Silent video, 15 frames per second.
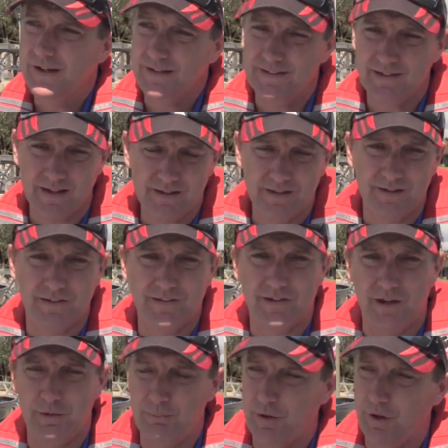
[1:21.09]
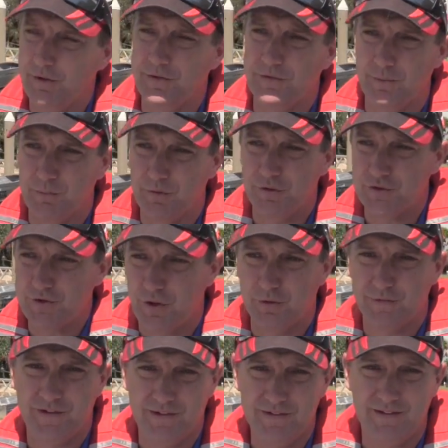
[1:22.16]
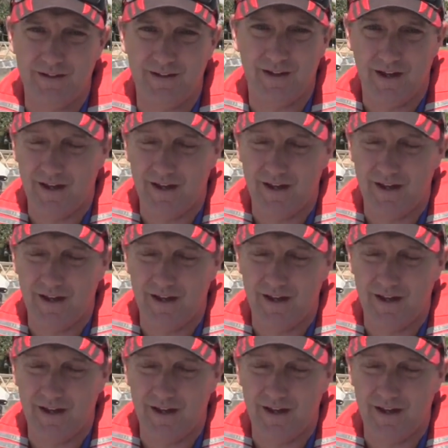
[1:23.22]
exactly the same boat in some controlled testing